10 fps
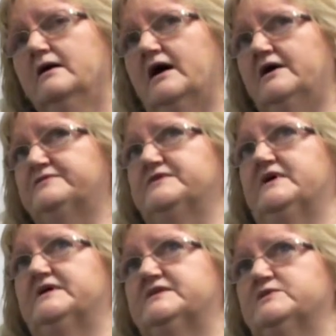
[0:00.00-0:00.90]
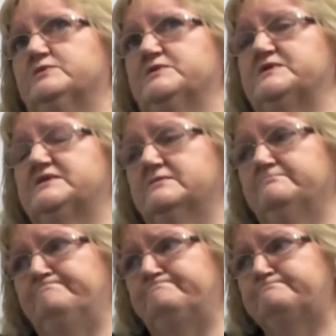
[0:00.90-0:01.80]
After that, it was
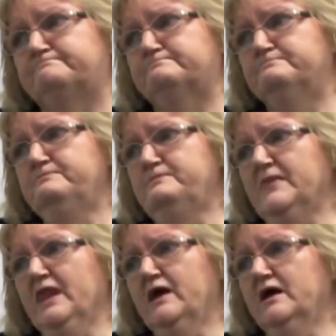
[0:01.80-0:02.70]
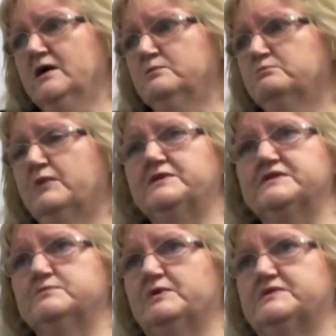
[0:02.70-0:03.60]

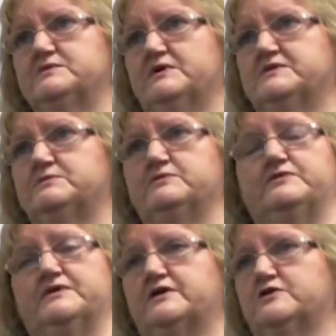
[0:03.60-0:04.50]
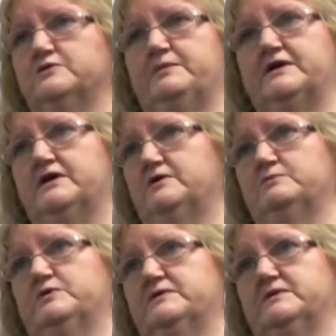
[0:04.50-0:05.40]
months and months and months before I could go back out
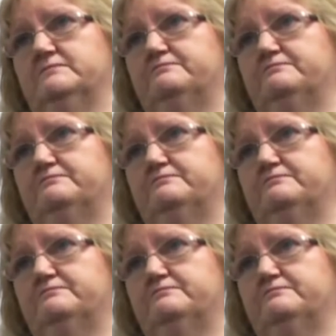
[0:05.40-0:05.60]
on my own.